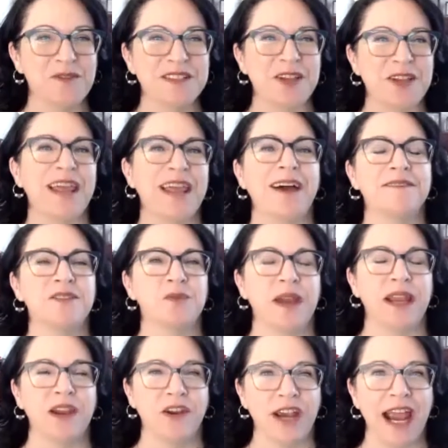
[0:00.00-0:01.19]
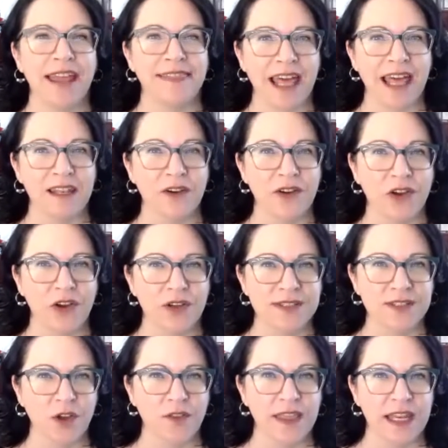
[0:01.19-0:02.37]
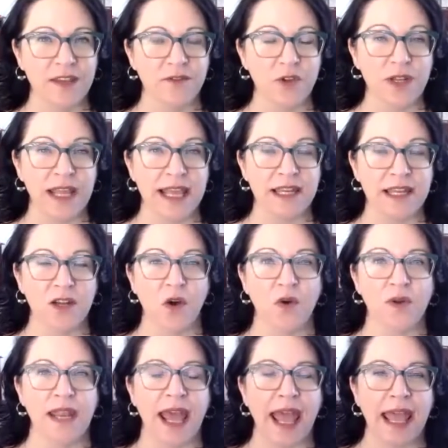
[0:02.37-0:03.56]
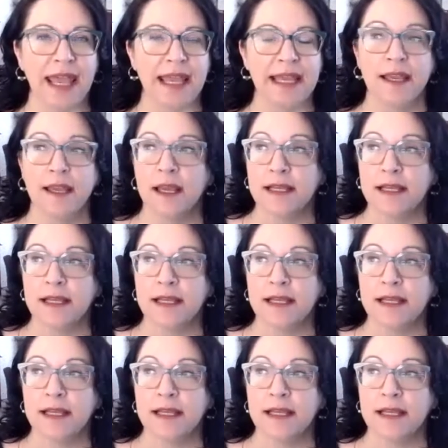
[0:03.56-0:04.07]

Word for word: is going to have to recreate that logo so that if you need it on a,